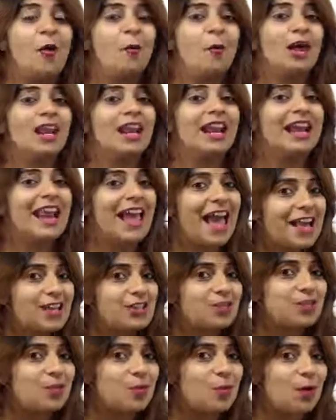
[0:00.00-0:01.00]
Well, an
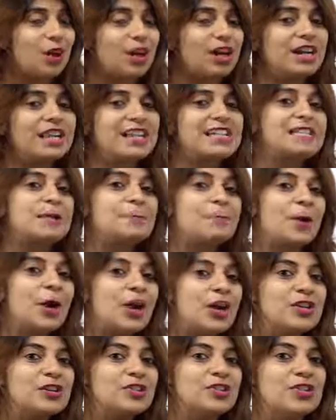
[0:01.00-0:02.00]
extrovert is a
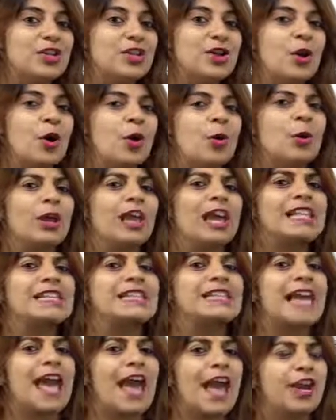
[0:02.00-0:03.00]
person who
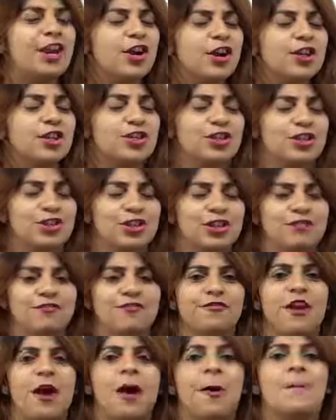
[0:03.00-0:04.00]
gets energy
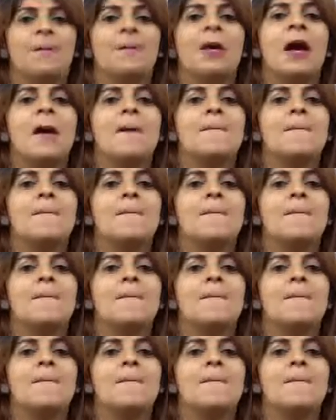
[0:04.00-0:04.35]
from